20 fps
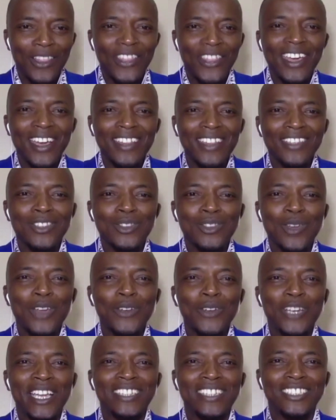there is where
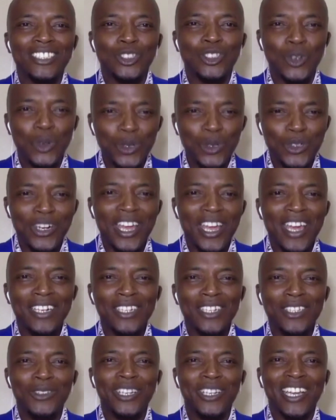you get
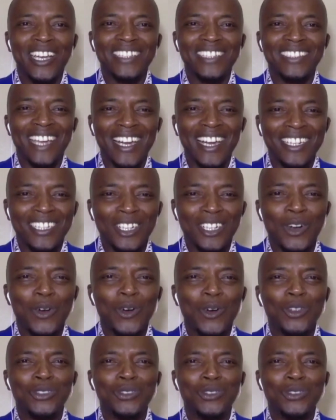children, you get uncles,